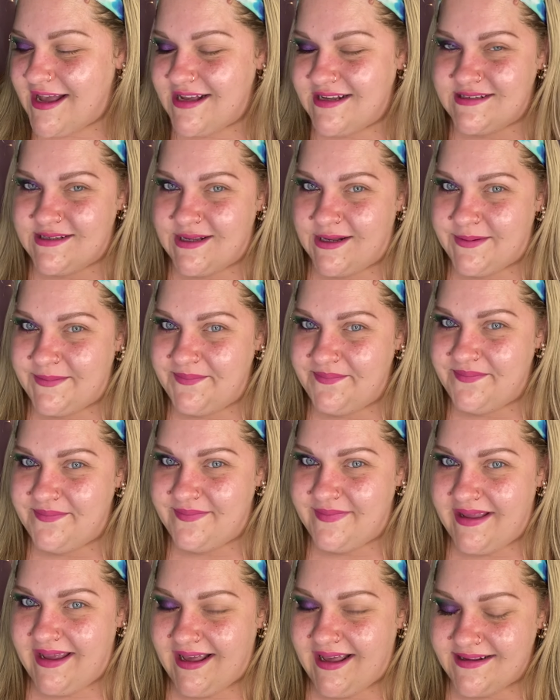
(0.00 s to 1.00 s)
So
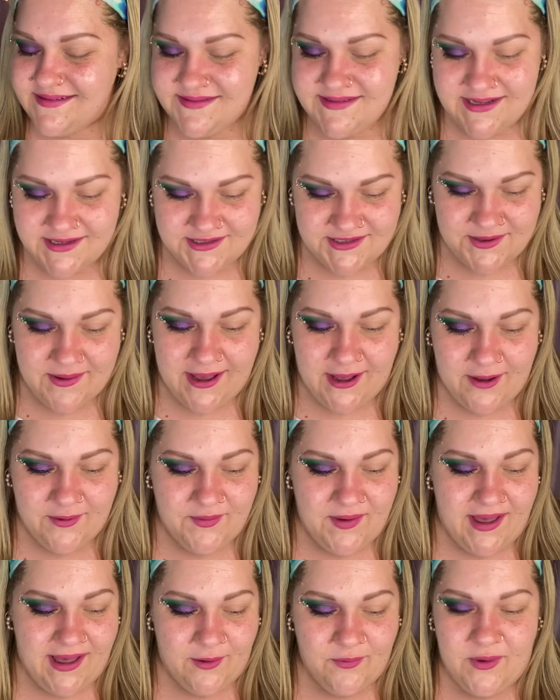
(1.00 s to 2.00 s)
yeah, tells you how,
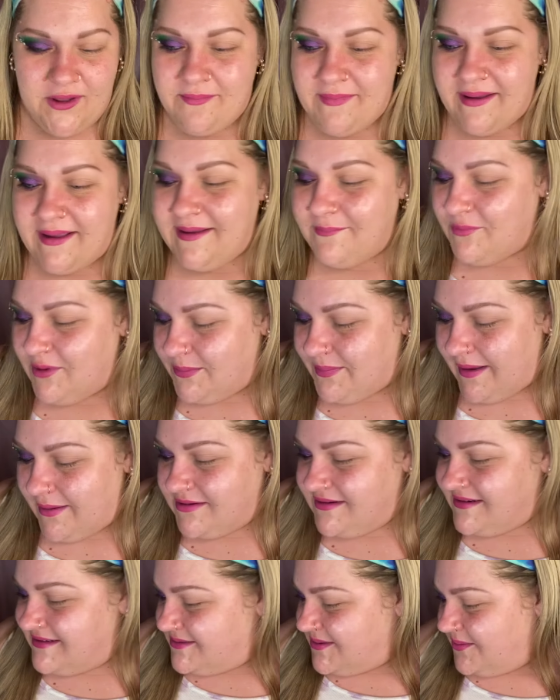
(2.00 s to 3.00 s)
how well my willpower
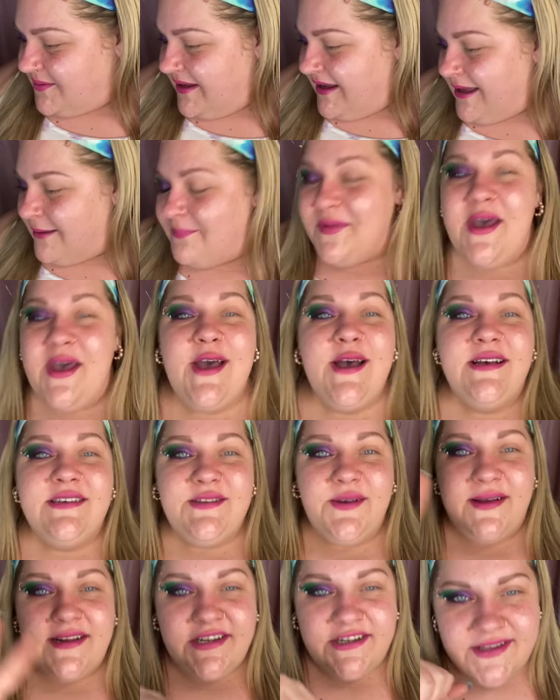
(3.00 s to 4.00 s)
is holding up.
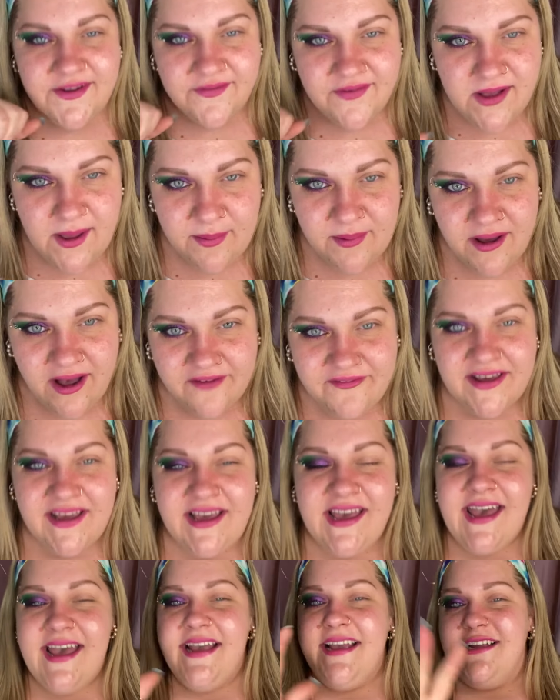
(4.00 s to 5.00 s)
So get yourself a cup of coffee,
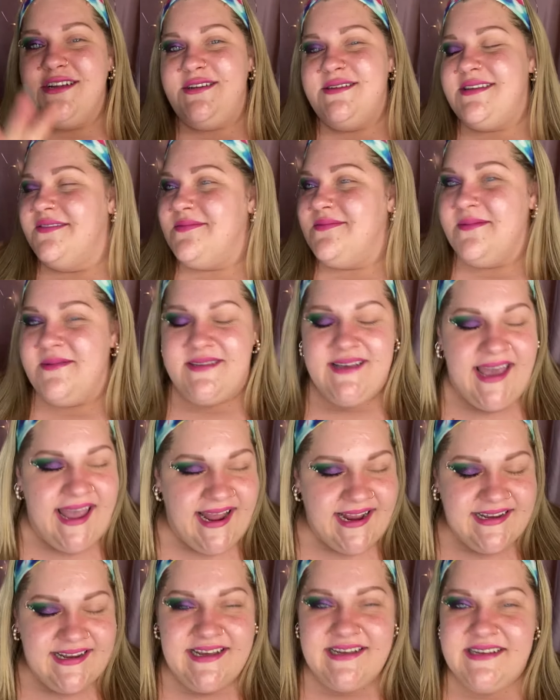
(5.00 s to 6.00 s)
get yourself some
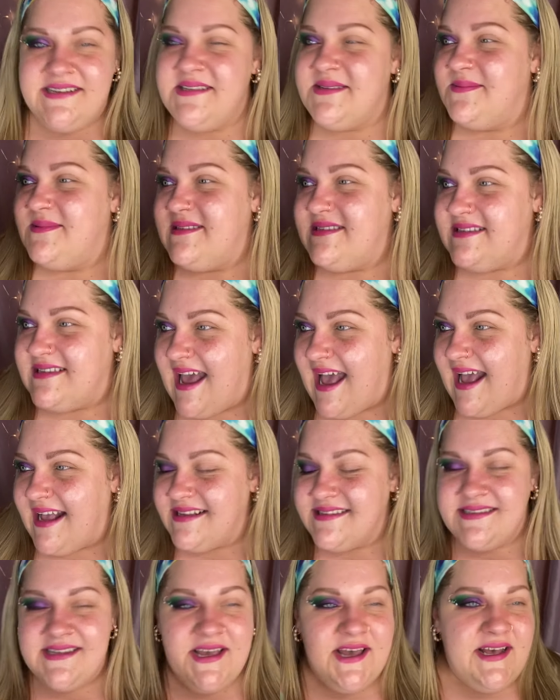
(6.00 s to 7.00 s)
candy, some
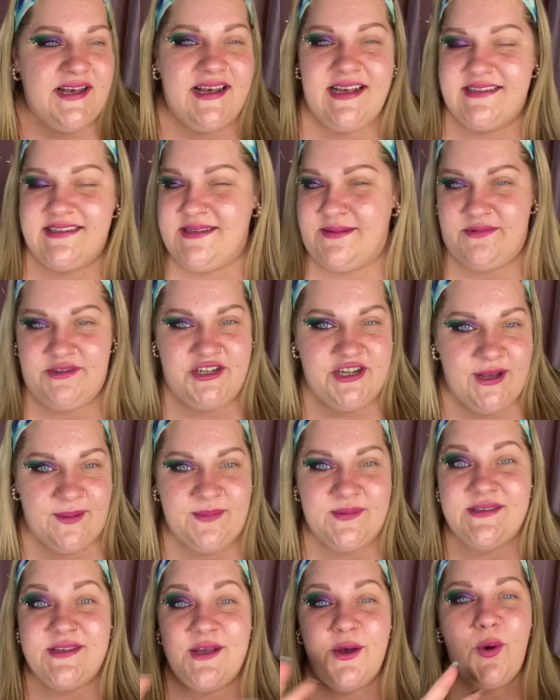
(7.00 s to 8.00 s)
snacks, some
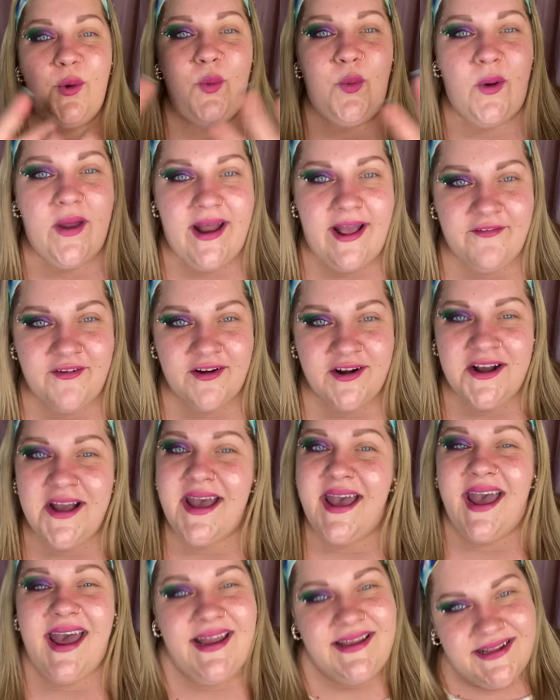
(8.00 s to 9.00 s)
chips, whatever.
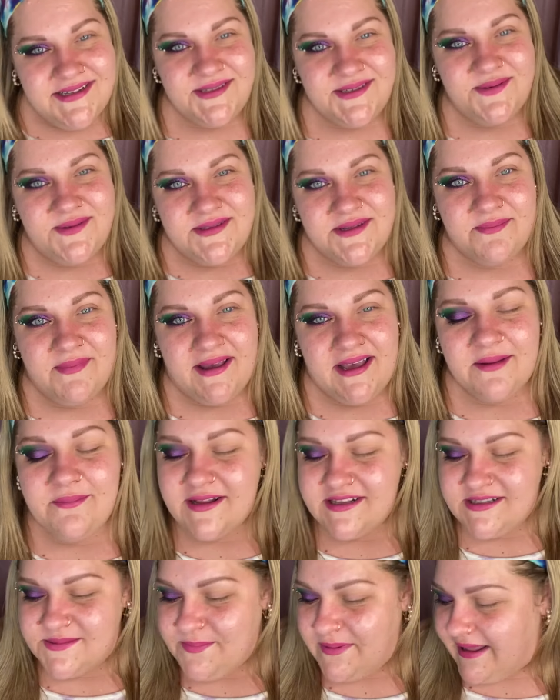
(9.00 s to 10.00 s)
And let's do some makeup.
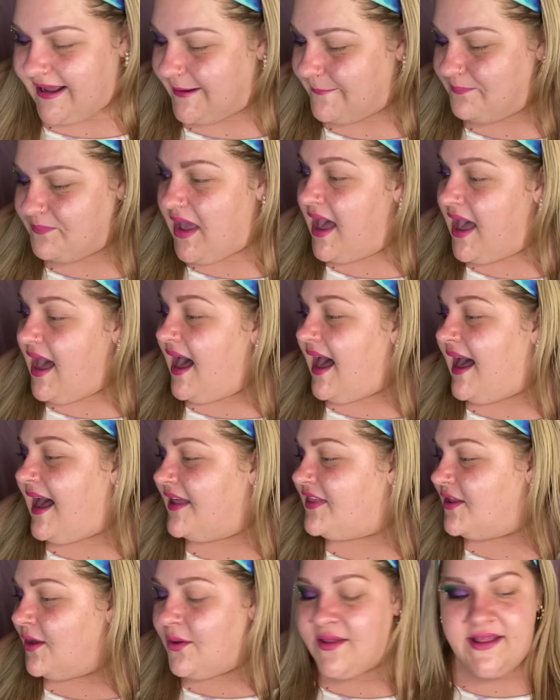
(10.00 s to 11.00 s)
Let's play. Uh,
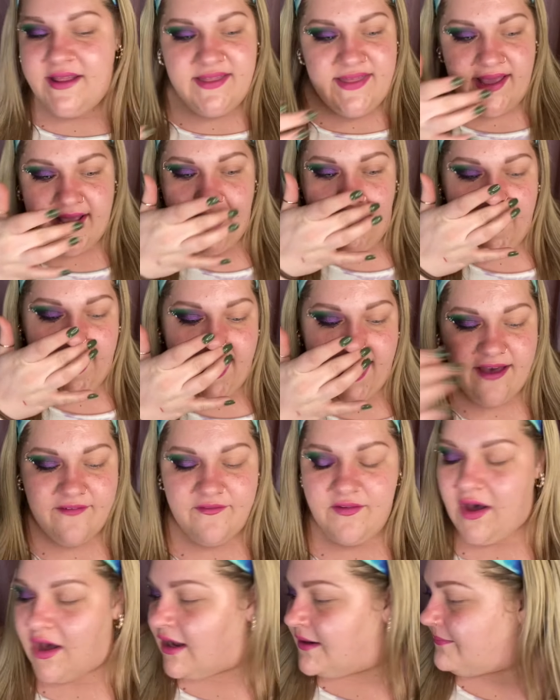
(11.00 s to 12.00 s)
the only thing I have
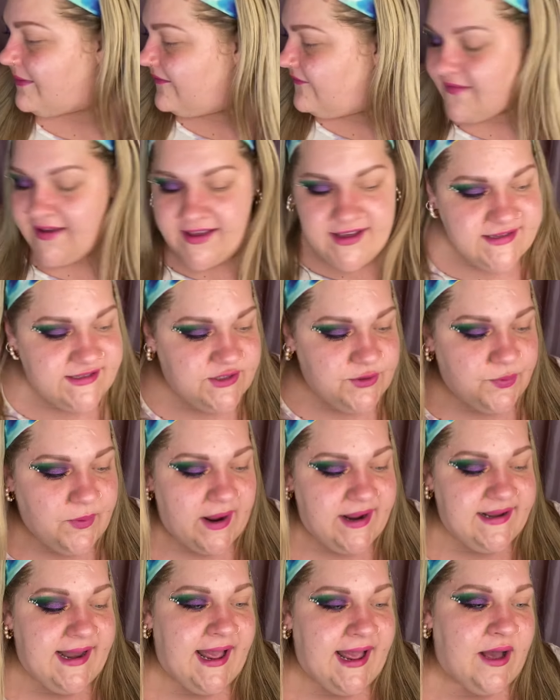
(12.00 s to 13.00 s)
on my face
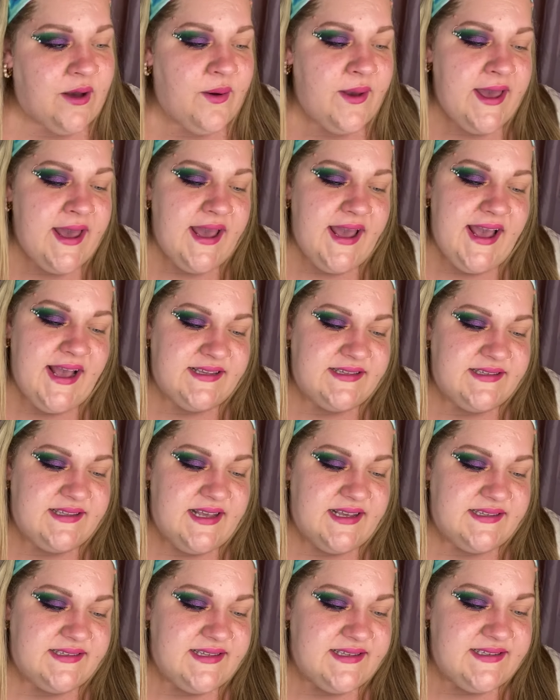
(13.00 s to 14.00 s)
right now is
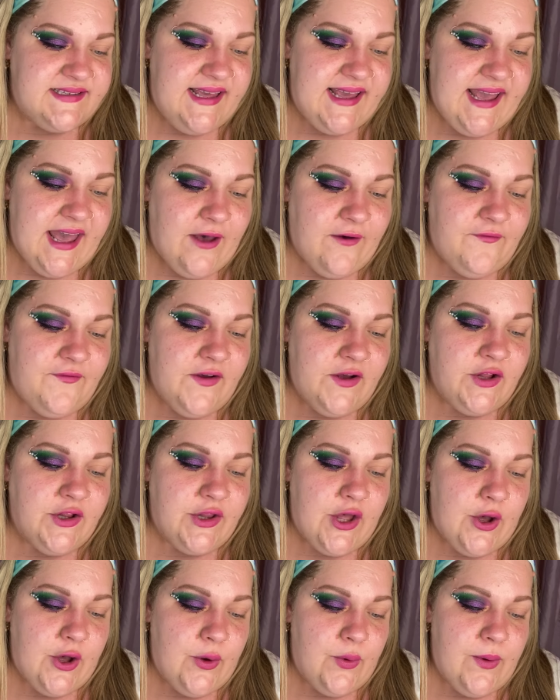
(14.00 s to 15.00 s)
this. This is the e.l.f.
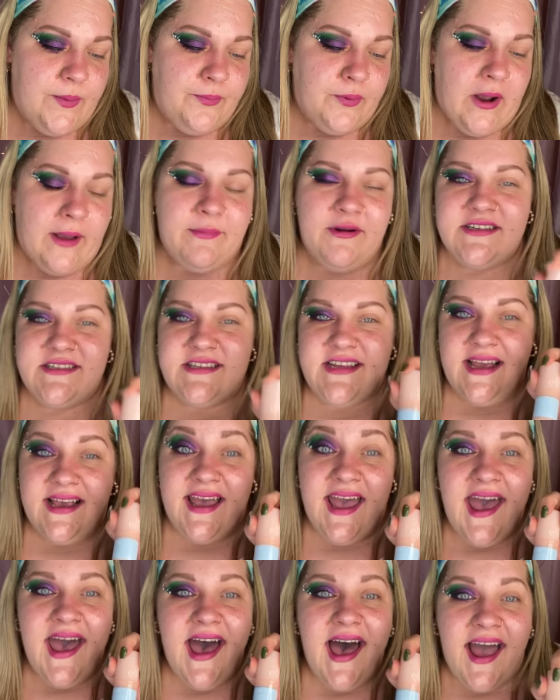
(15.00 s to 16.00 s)
Glow Primer Stick.
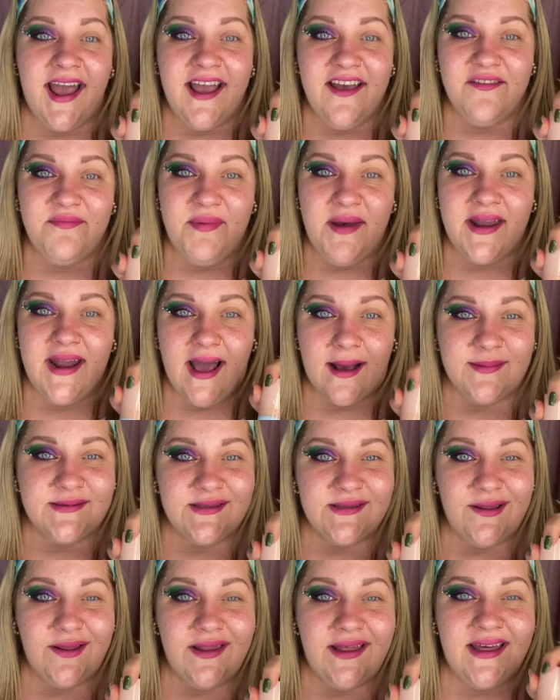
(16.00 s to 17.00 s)
I have been
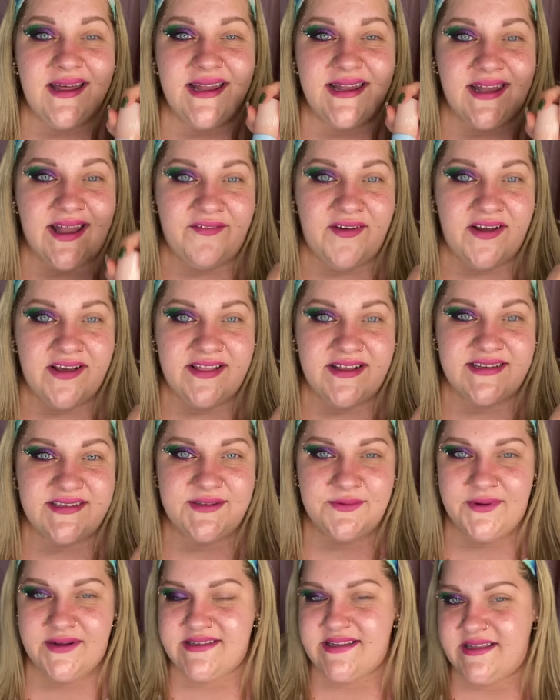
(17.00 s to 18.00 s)
absolutely loving this
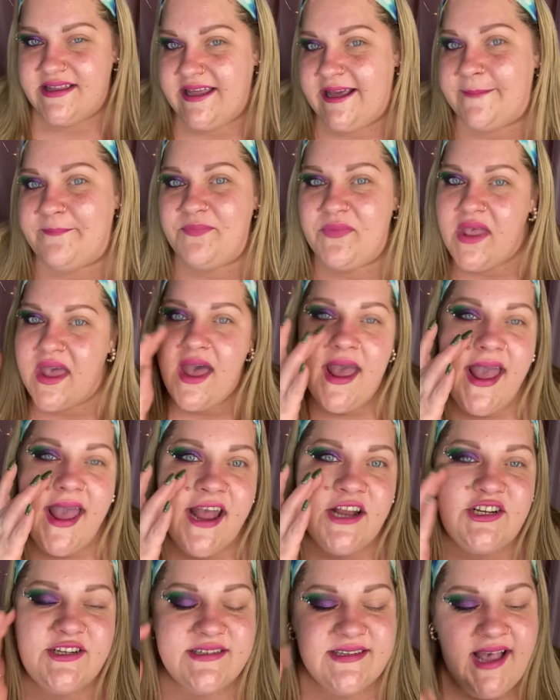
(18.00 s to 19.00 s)
recently.
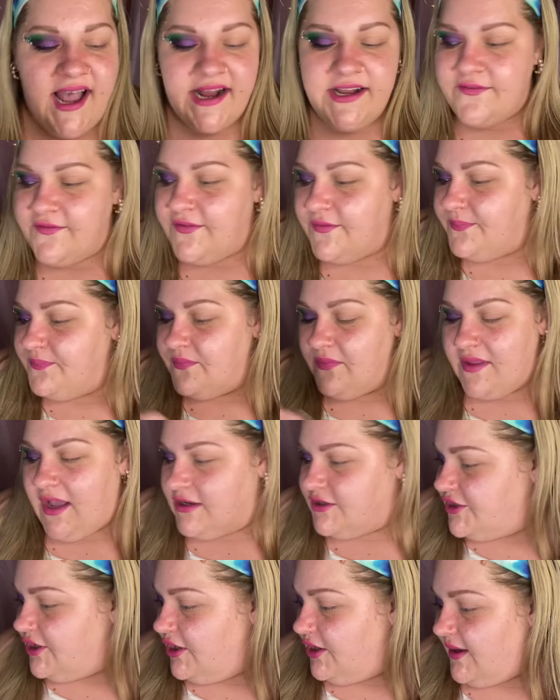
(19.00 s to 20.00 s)
It just kind of, I'll
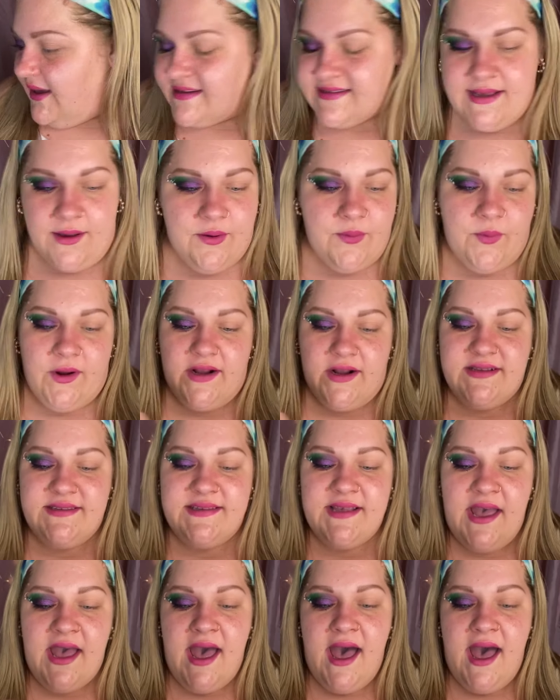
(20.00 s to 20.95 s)
show you guys how it works.